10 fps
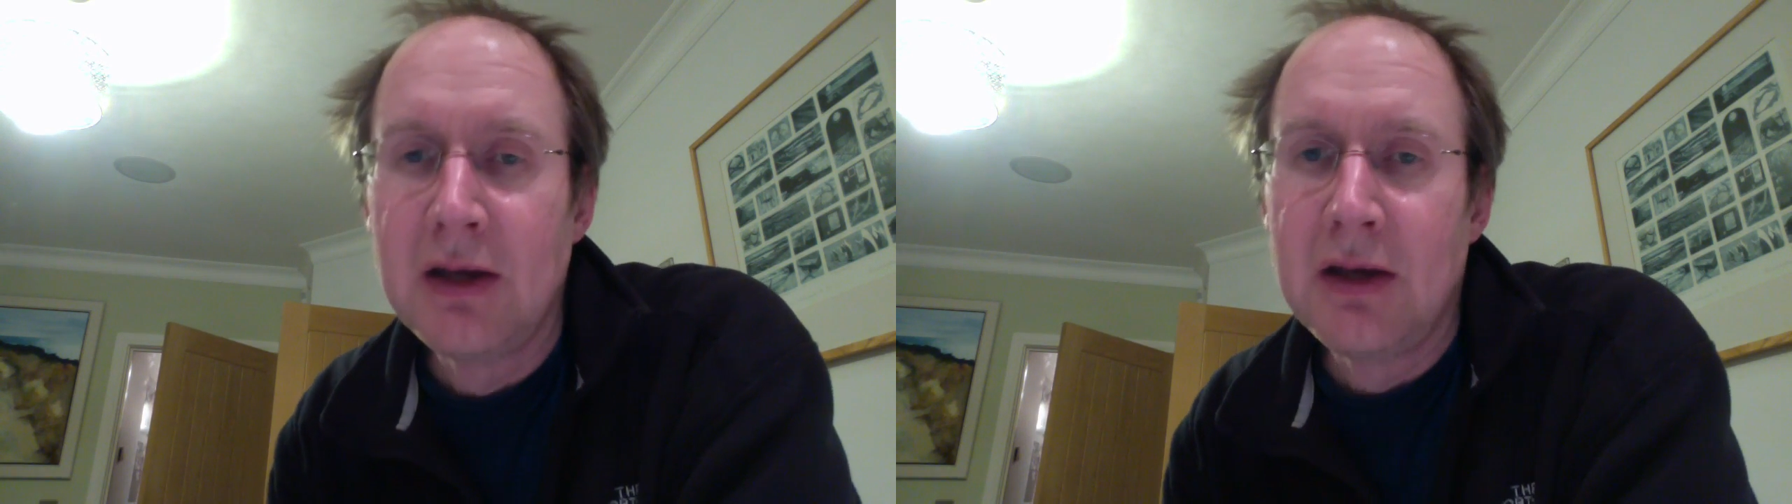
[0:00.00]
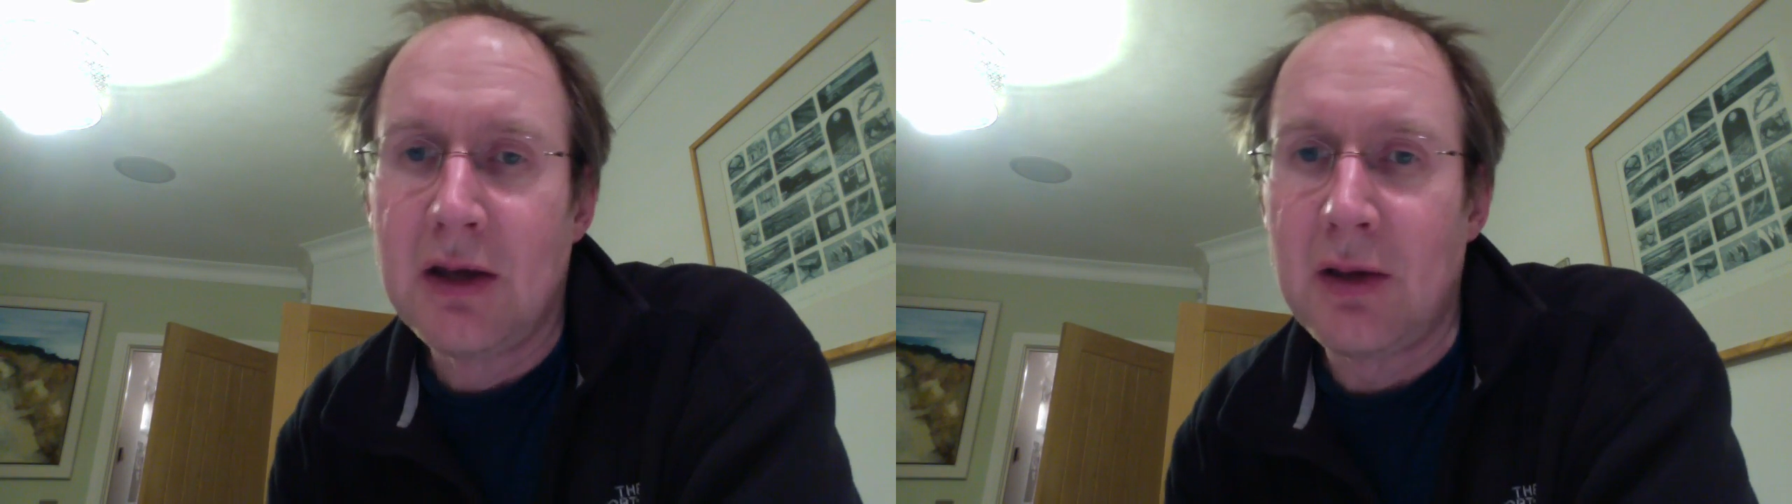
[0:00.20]

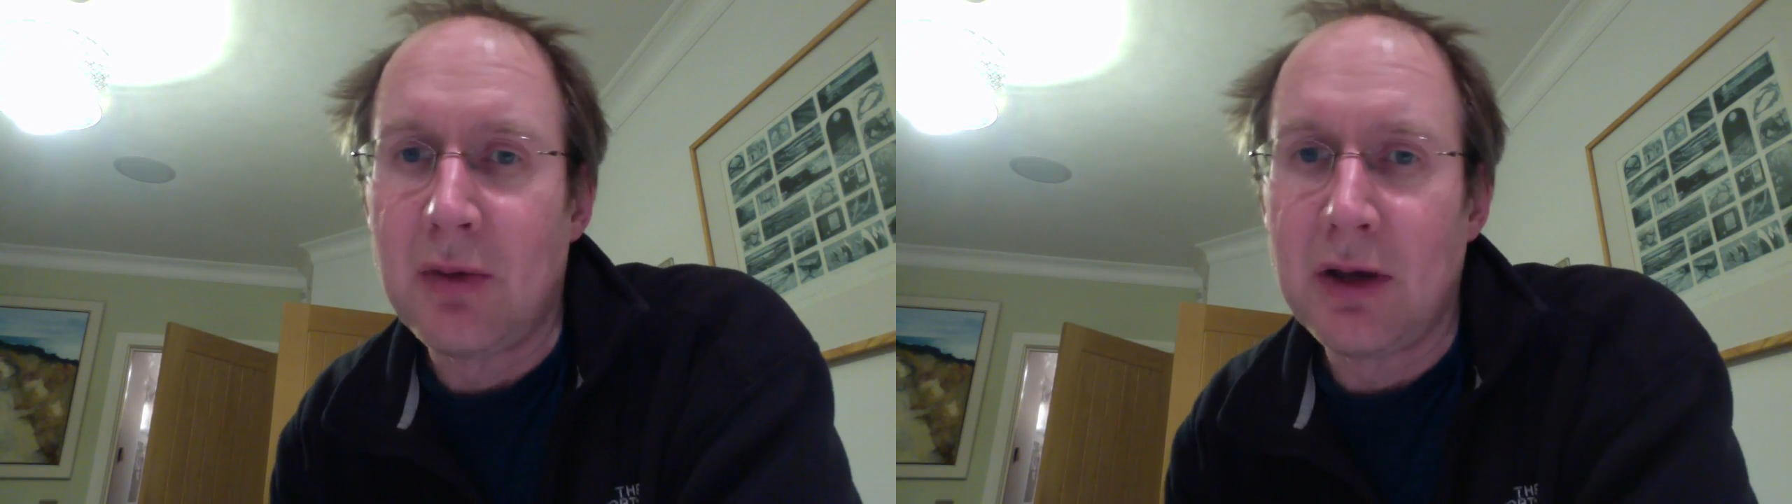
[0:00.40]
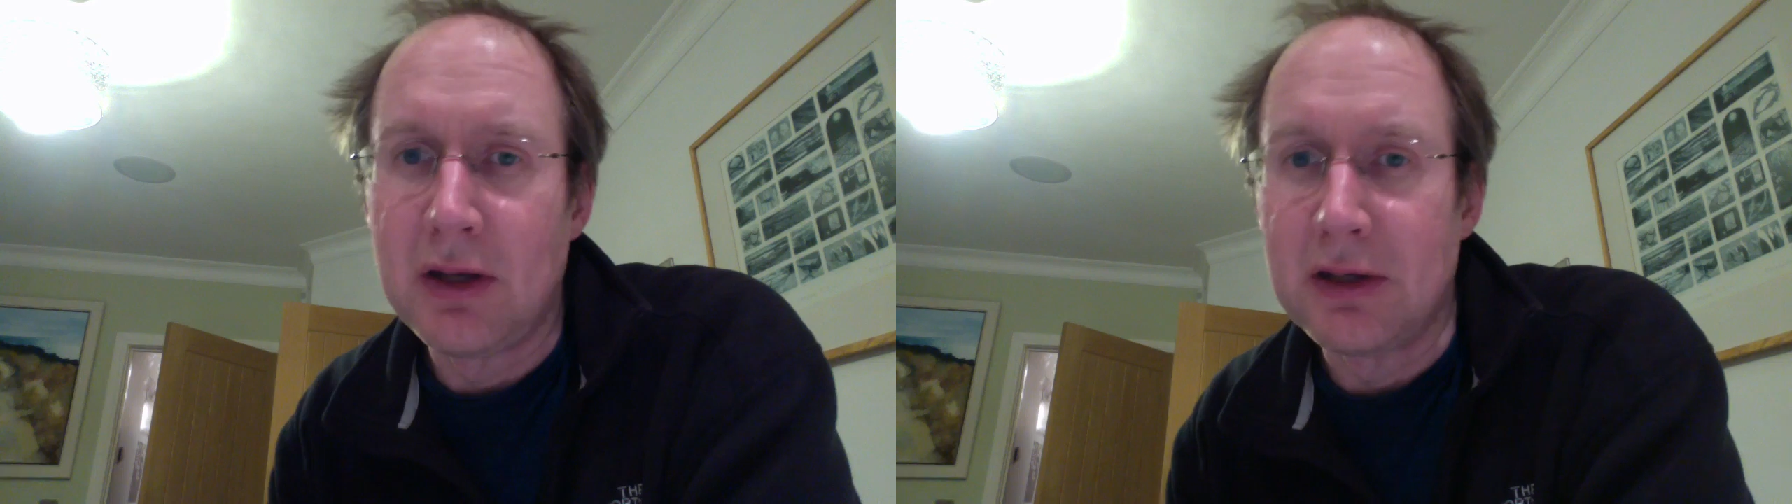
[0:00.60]

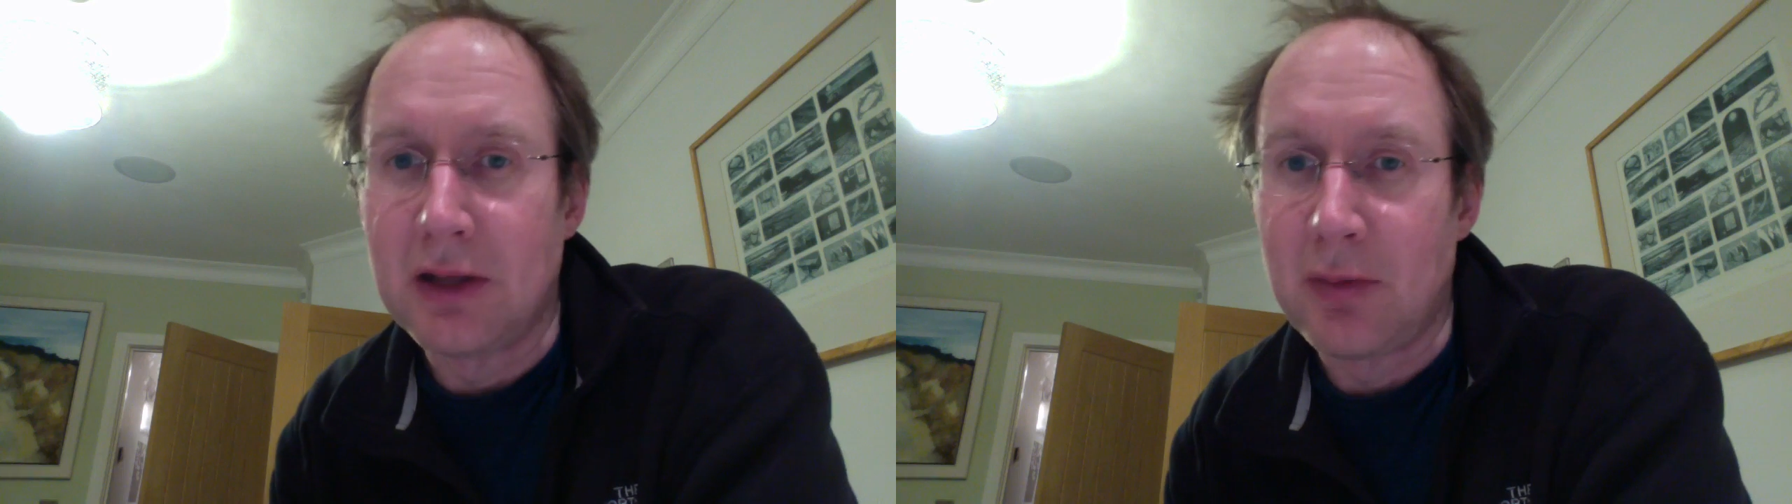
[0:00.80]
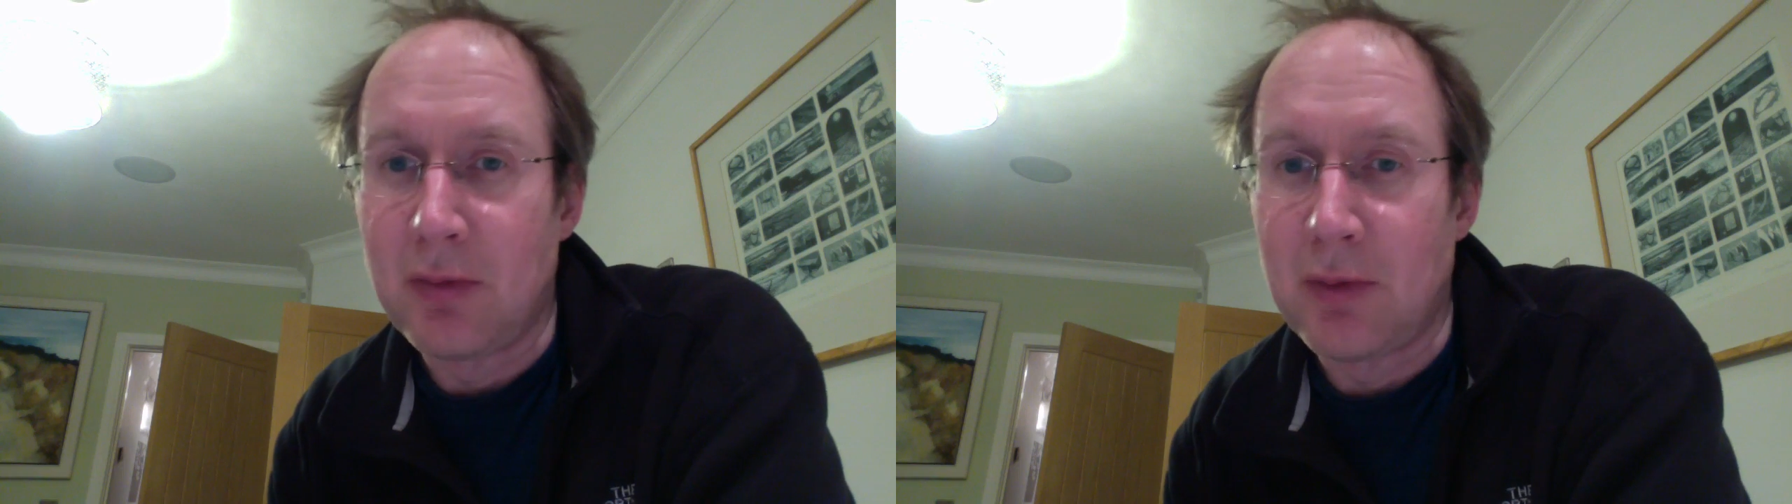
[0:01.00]
And in
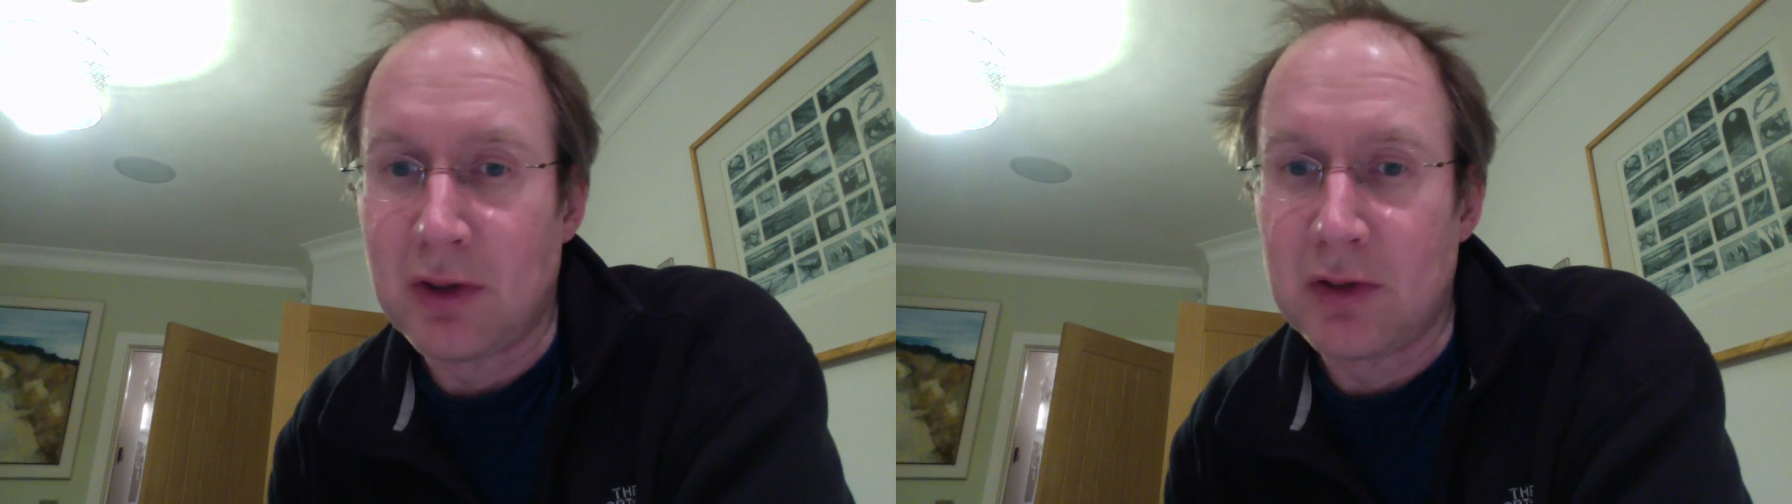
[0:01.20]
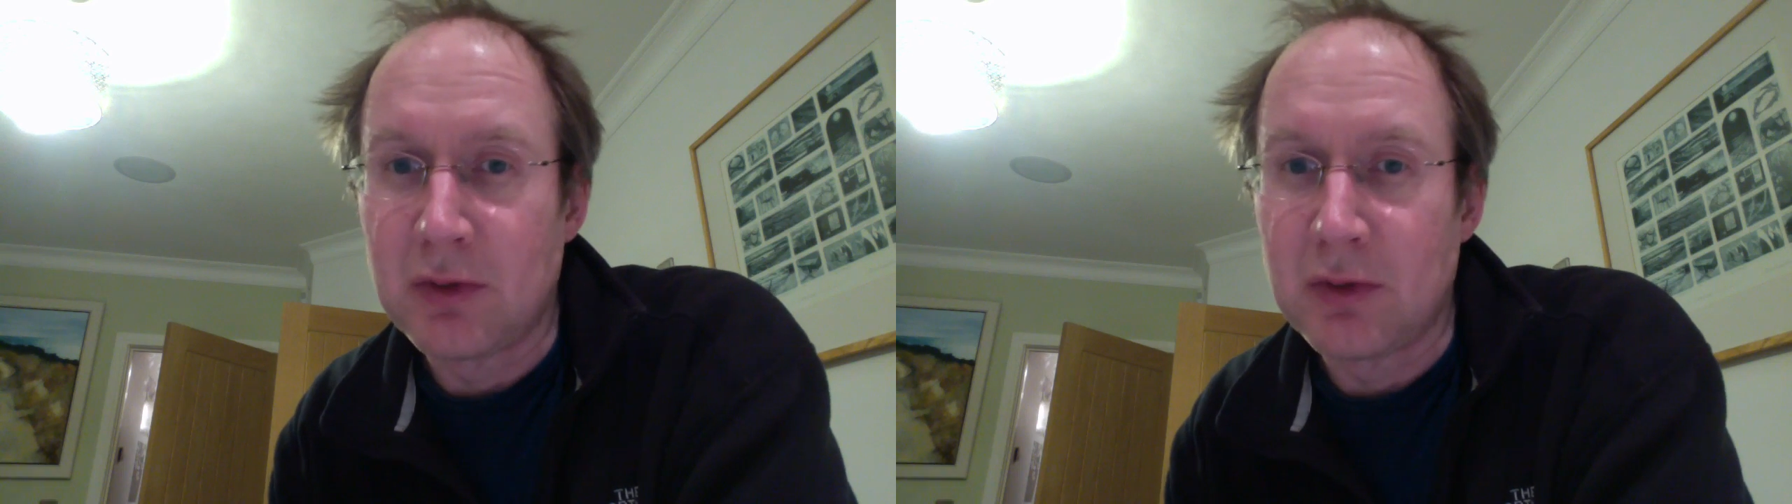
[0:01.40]
labour markets,